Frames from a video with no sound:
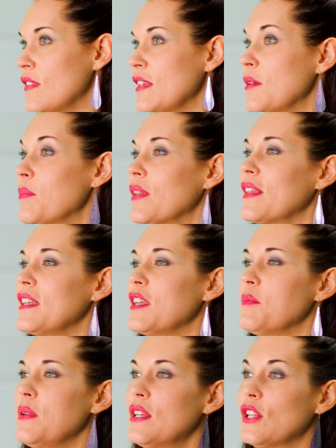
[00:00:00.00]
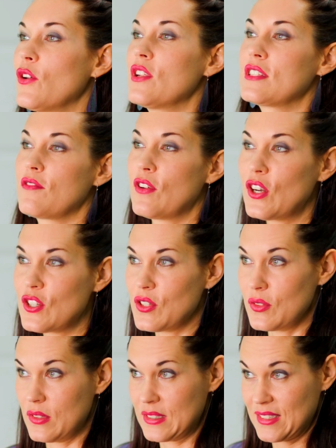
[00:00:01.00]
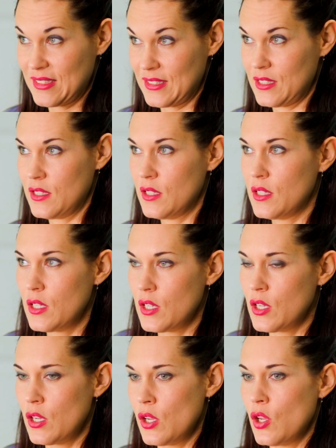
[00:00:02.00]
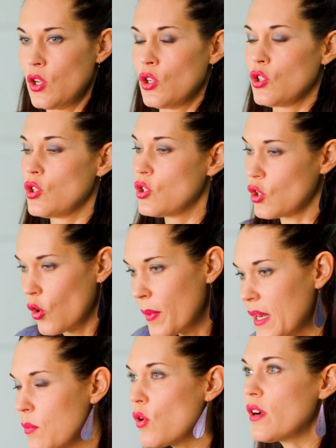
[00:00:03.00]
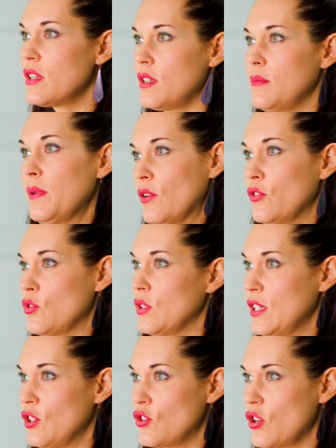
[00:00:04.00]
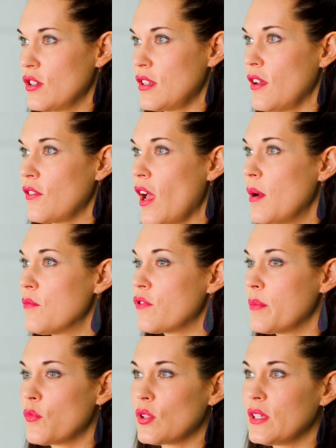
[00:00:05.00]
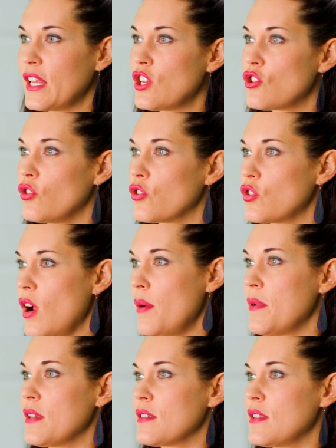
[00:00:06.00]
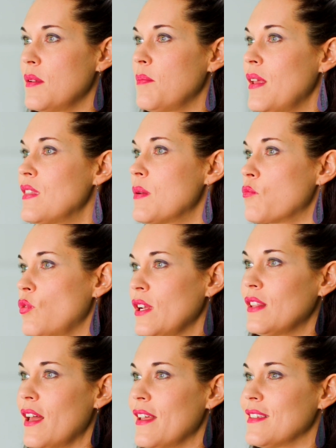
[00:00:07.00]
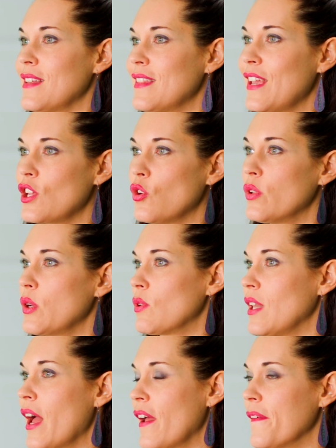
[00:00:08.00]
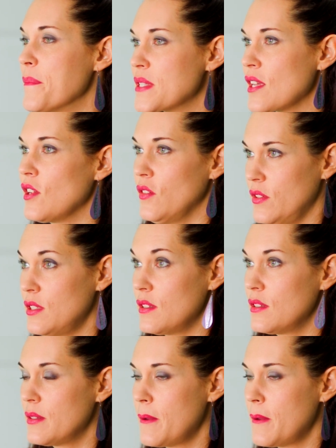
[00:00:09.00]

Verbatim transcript: that the ability to be alone is a virtue. So many more spiritual teachers have come from relational traumas that made them realize that they could only rely on themselves.